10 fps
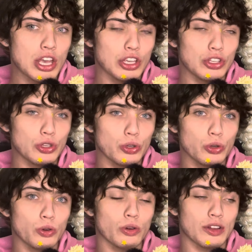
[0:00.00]

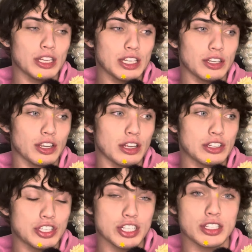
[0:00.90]
you need to
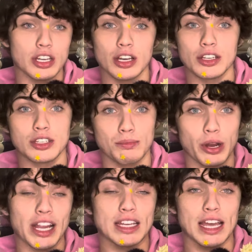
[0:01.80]
just to to
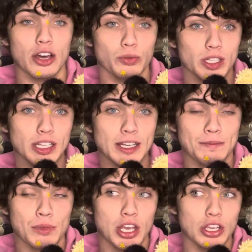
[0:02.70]
break it down really.
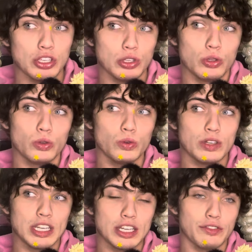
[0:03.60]
You
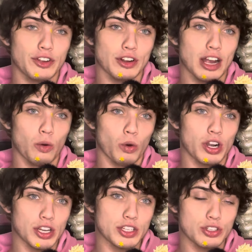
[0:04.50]
need to figure out what
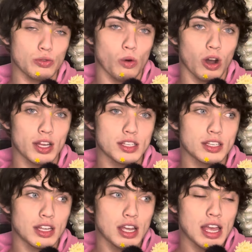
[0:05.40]
it is you want
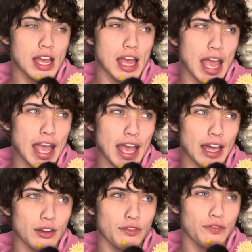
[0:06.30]

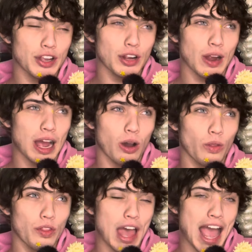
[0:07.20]
and figure
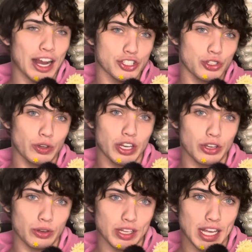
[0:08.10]
out the action you need to
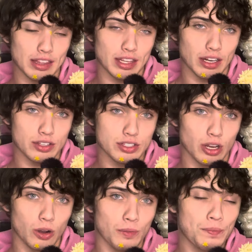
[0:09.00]
do to get there.
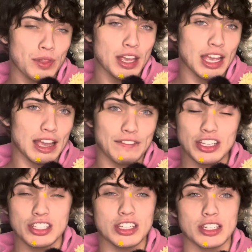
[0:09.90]
So if
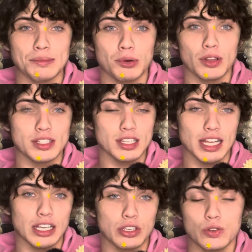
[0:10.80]
it's as simple as
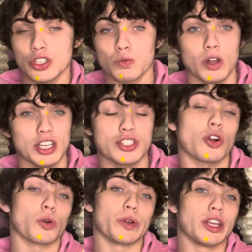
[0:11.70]
like you just want to
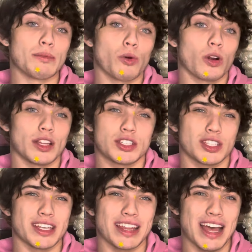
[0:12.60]
start reading more, let's
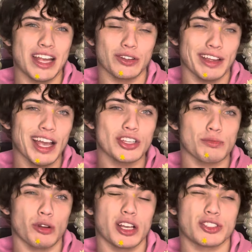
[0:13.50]
just say that you're like, I should
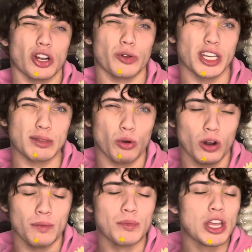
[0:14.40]
probably start reading
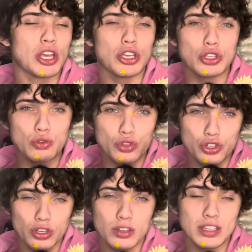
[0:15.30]
more. You
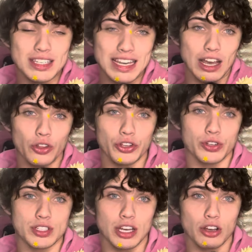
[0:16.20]
shouldn't tell
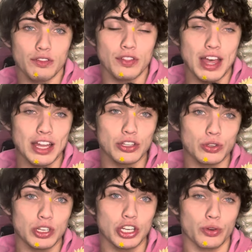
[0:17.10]
yourself that
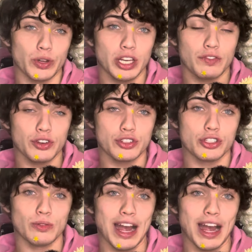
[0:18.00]
you need to read for two